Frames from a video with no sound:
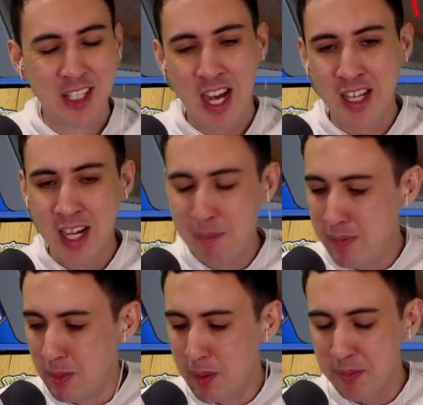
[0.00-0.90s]
I like
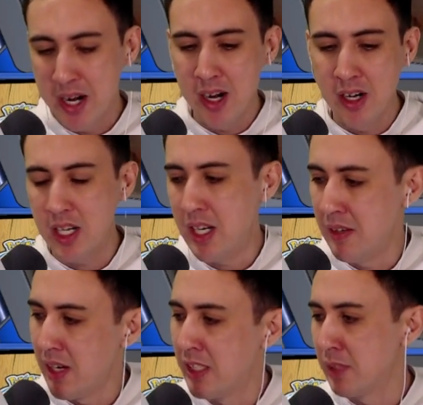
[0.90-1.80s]
minimum
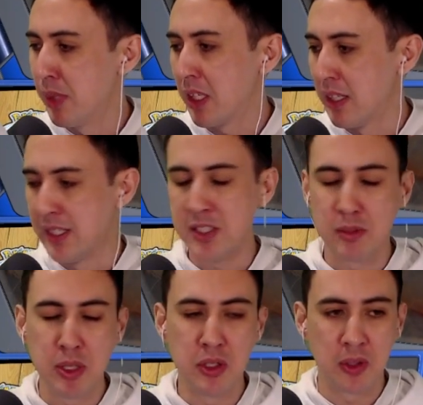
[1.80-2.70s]
rarity. I like my cards to
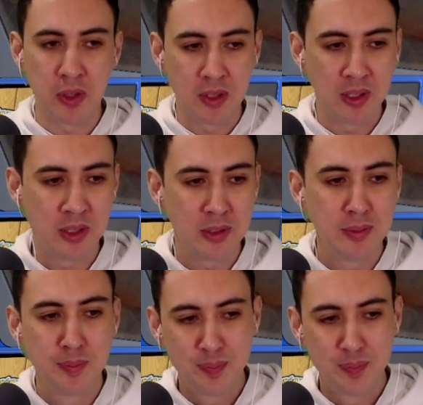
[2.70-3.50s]
be non-holo.